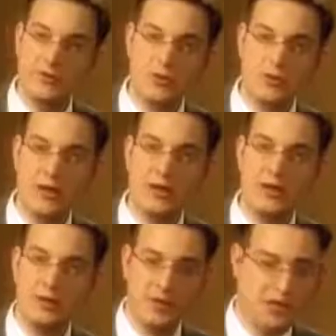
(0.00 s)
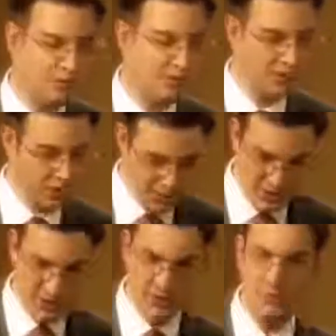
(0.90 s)
vitro study in a petri dish,
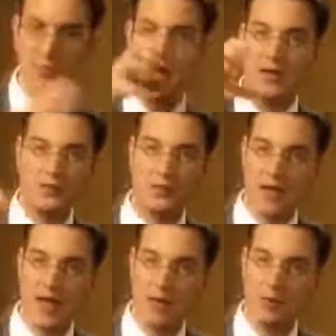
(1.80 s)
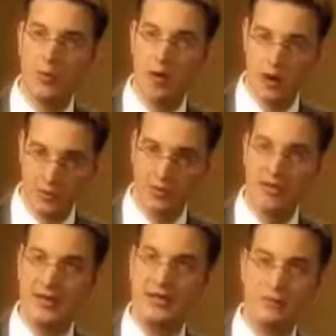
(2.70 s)
and then from that to an animal model in
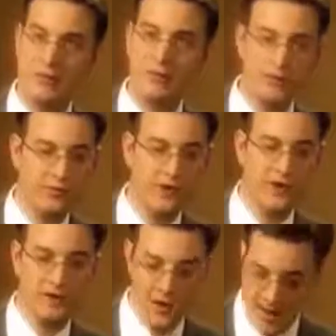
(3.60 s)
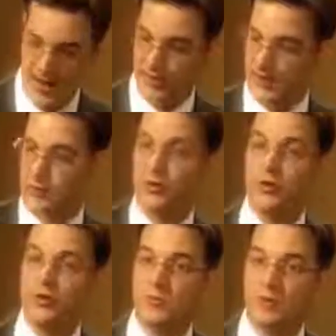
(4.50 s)
an in vivo study, and then to a
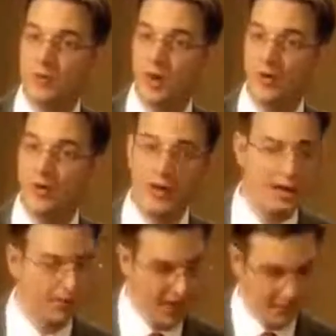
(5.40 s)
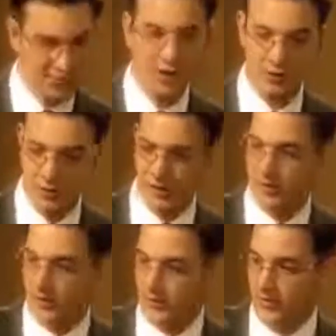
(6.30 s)
human model, that's generally
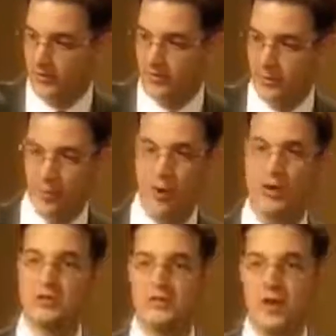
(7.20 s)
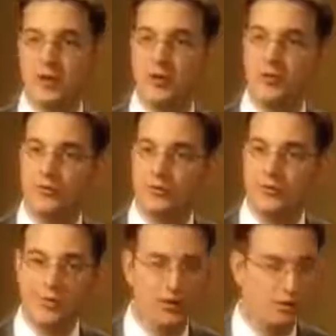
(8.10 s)
the progression that goes
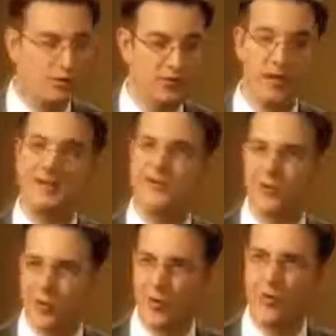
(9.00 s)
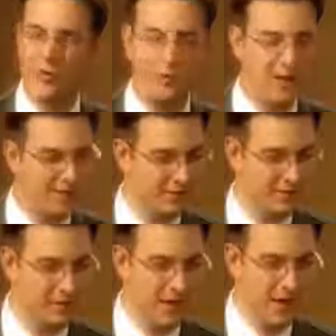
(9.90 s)
with studying an herb or a
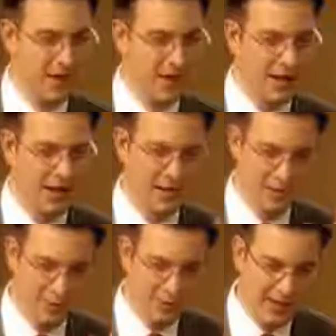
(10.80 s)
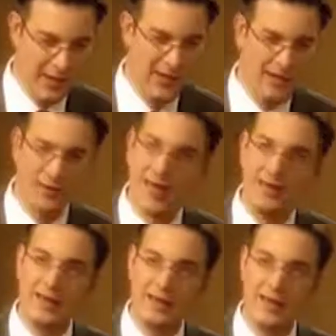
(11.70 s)
medicine. You can't
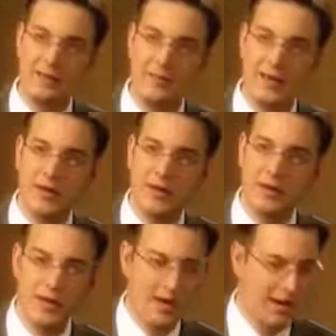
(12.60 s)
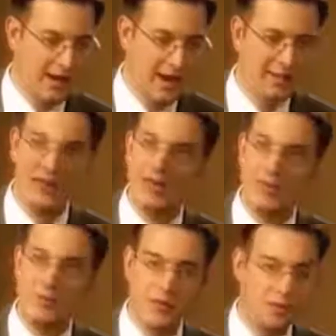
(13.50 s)
take a guinea pig and have a
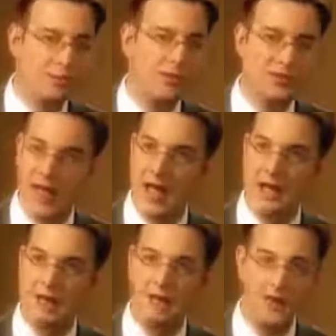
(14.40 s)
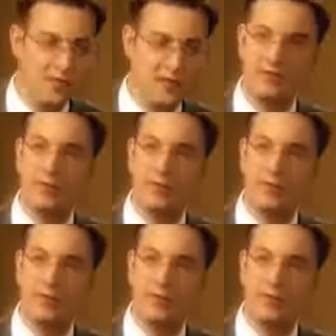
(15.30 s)
guinea pig pretend that the